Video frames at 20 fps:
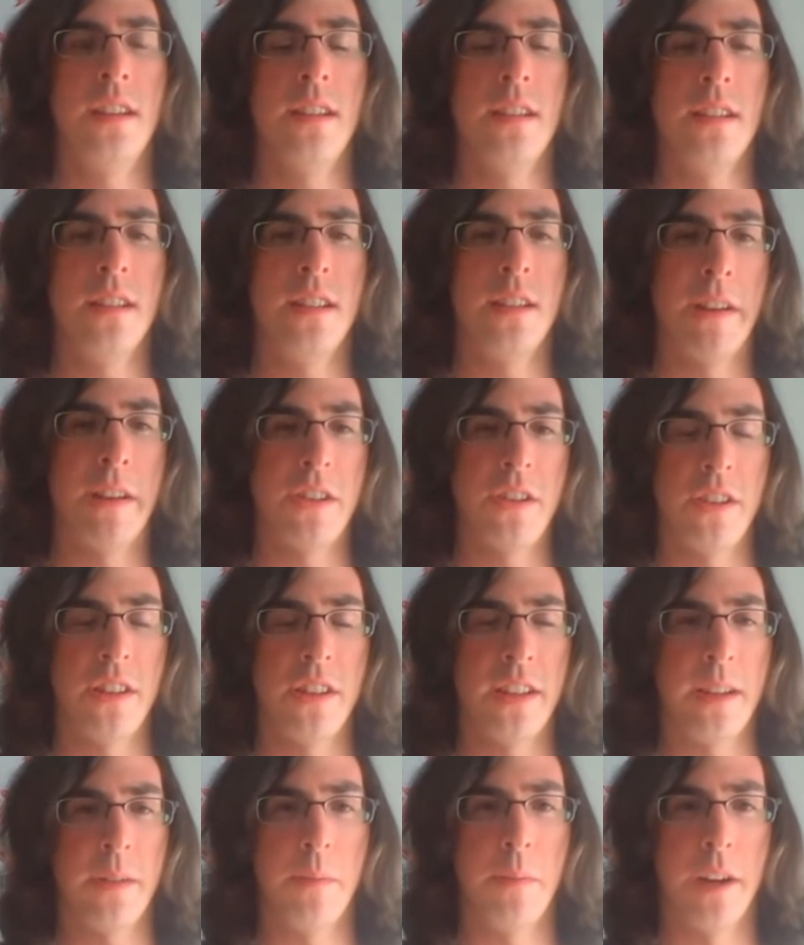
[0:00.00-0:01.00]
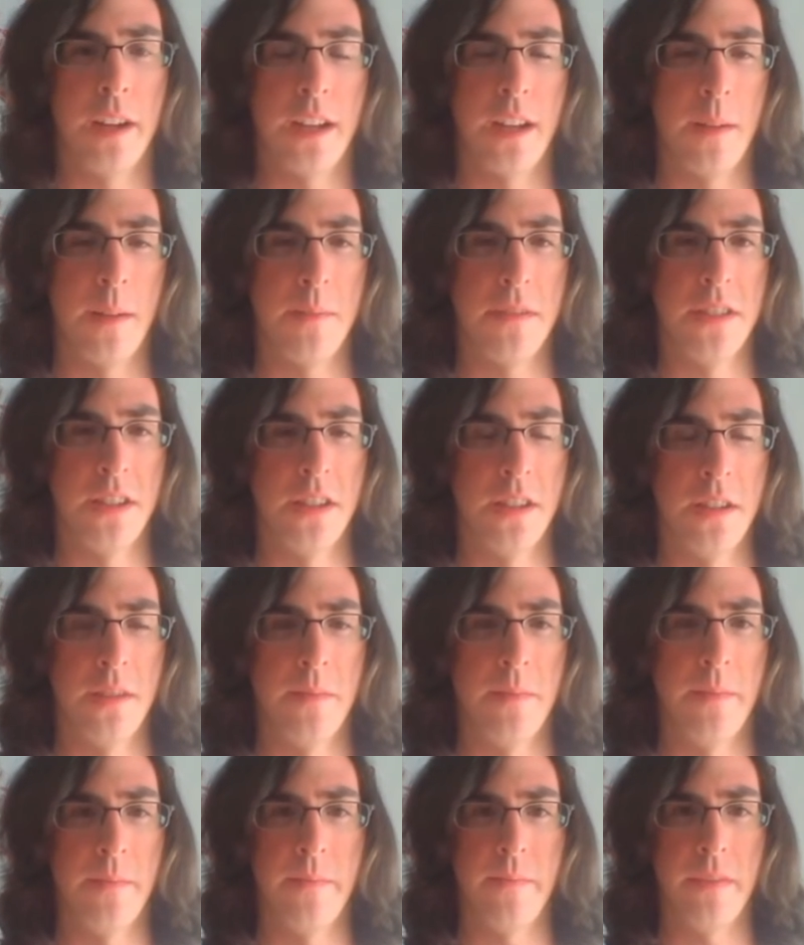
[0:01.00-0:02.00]
especially when it comes to
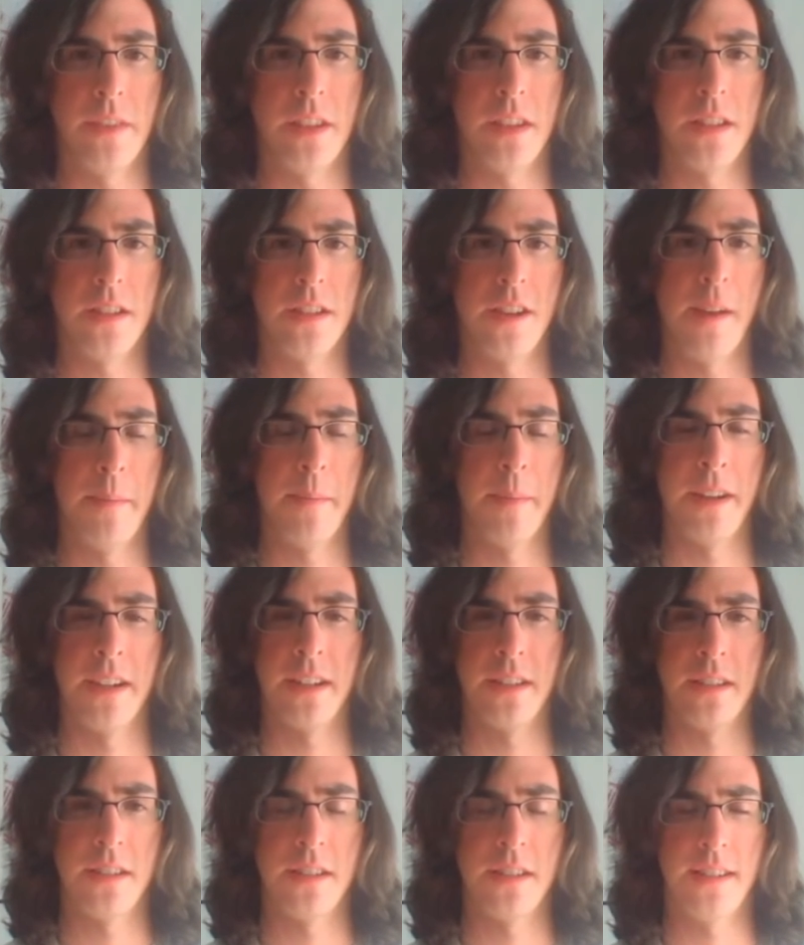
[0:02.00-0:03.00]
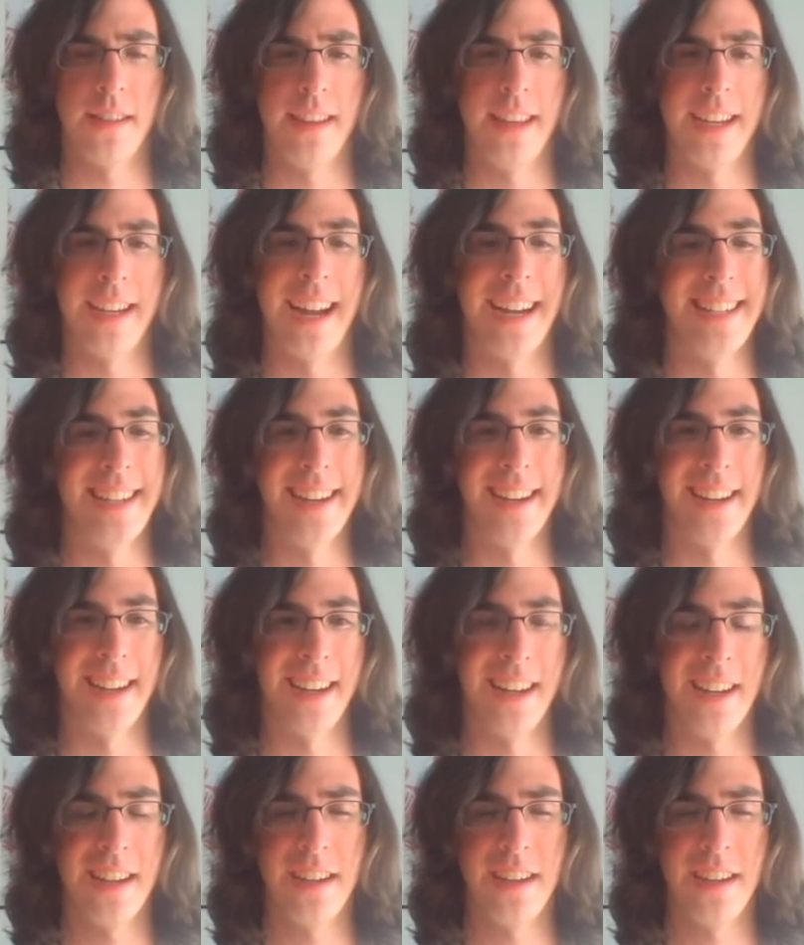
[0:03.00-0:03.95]
topics like identity,